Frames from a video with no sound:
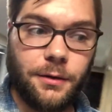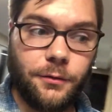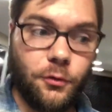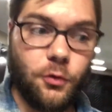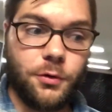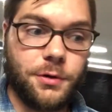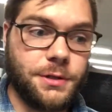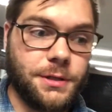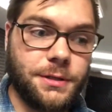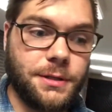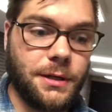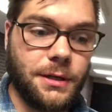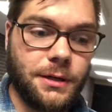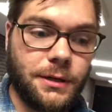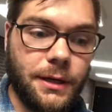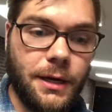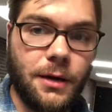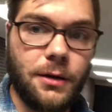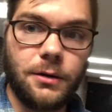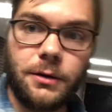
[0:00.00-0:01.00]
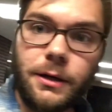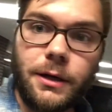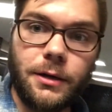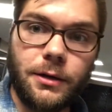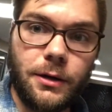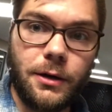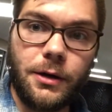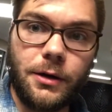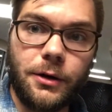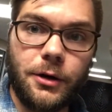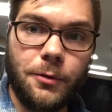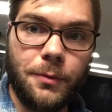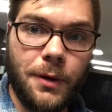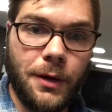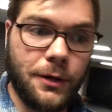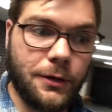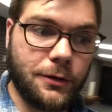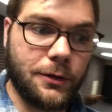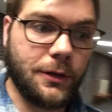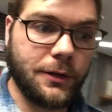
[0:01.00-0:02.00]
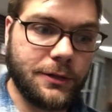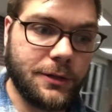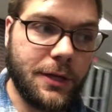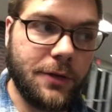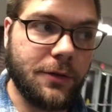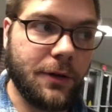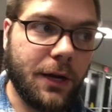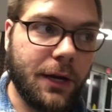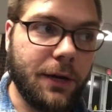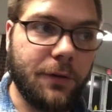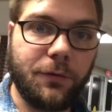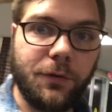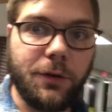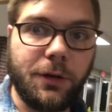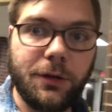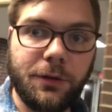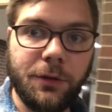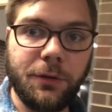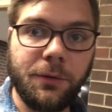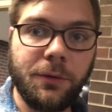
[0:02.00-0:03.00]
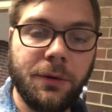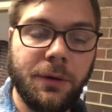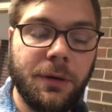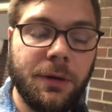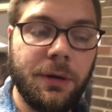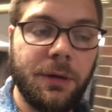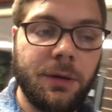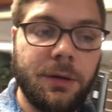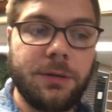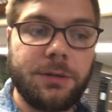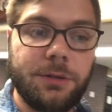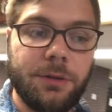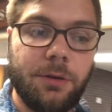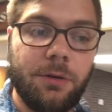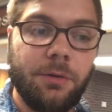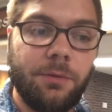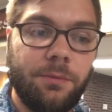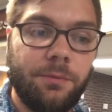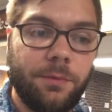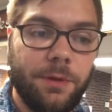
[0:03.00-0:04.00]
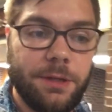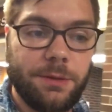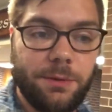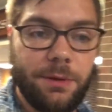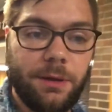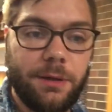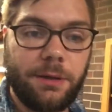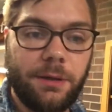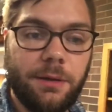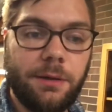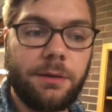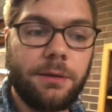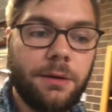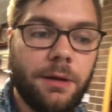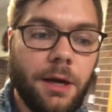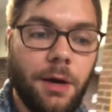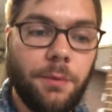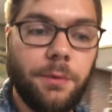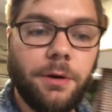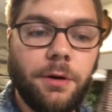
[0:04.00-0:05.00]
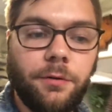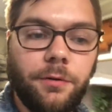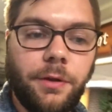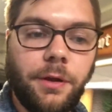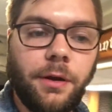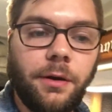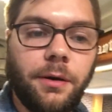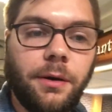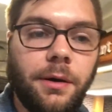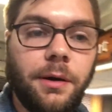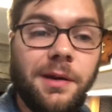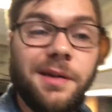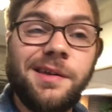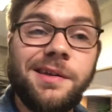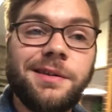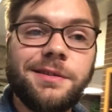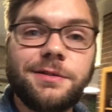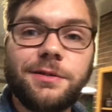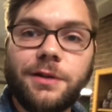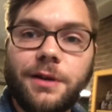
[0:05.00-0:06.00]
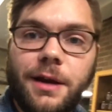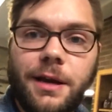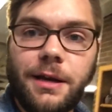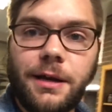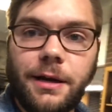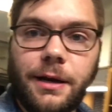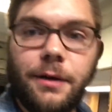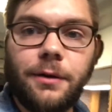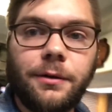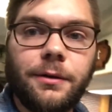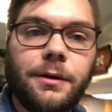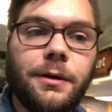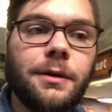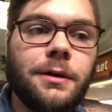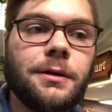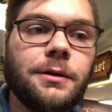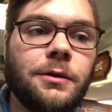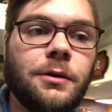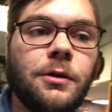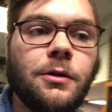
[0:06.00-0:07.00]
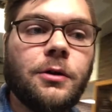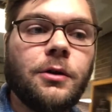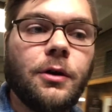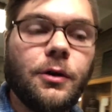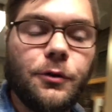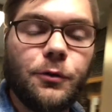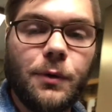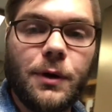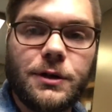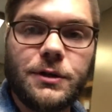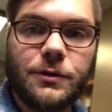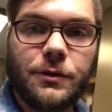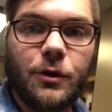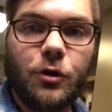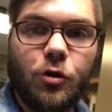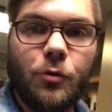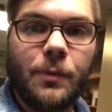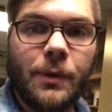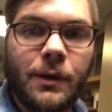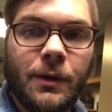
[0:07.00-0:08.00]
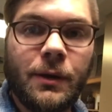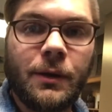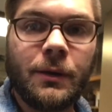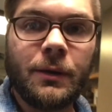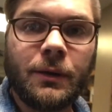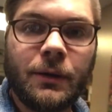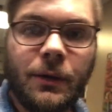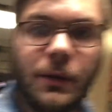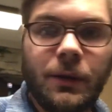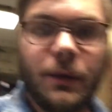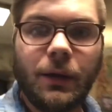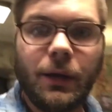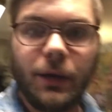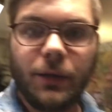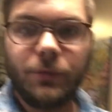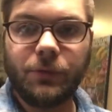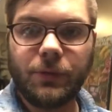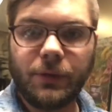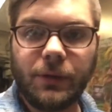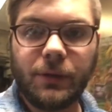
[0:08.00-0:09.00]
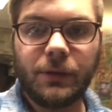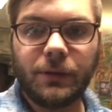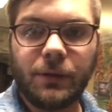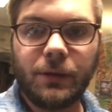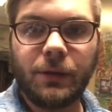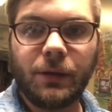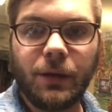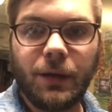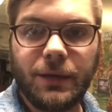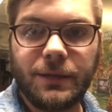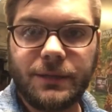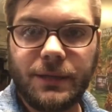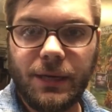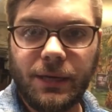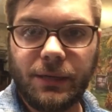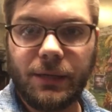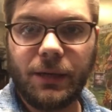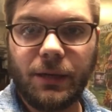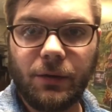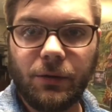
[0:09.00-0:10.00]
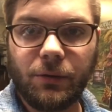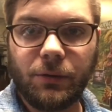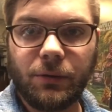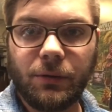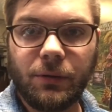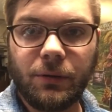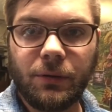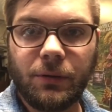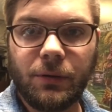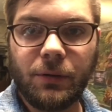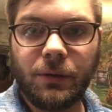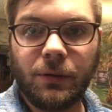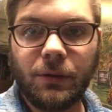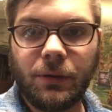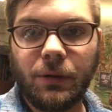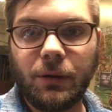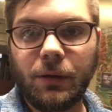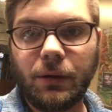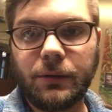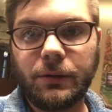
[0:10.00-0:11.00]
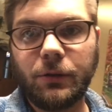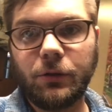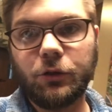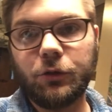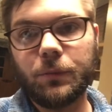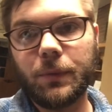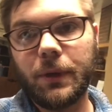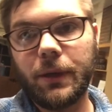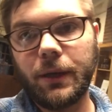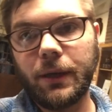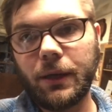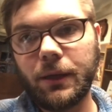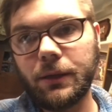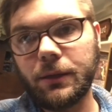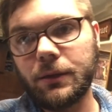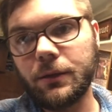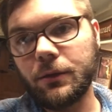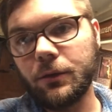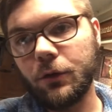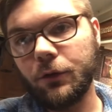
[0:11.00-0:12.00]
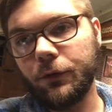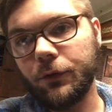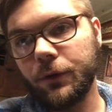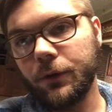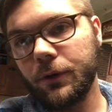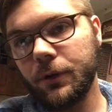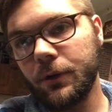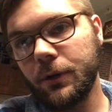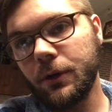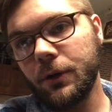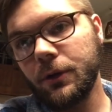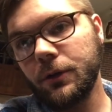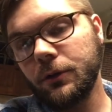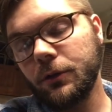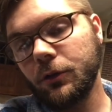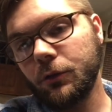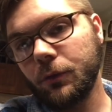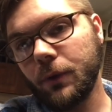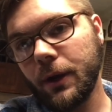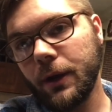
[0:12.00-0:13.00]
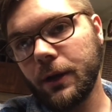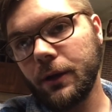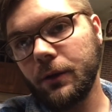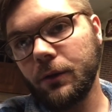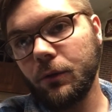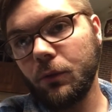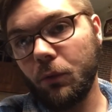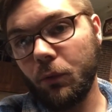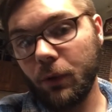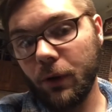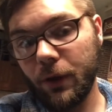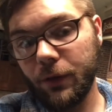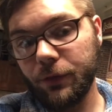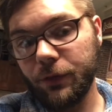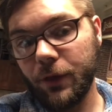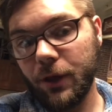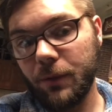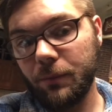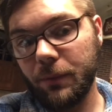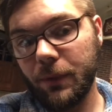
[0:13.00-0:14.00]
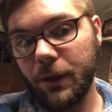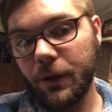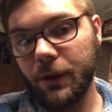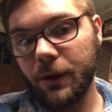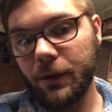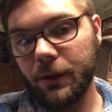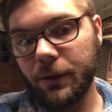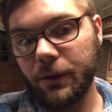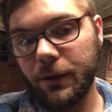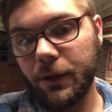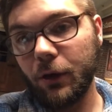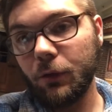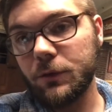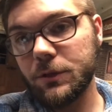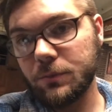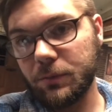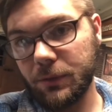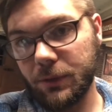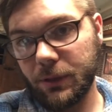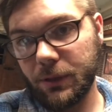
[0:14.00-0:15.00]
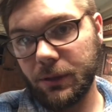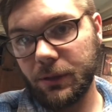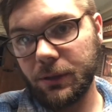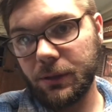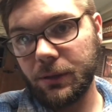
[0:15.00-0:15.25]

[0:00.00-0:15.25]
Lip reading: of course he said, yeah, come on, like stay the night if you need to. So that's what I did. I went over there, started hanging out. I was watching The Omen, and then I sat down and I tilted my head over to the right where I thought my ear was bleeding.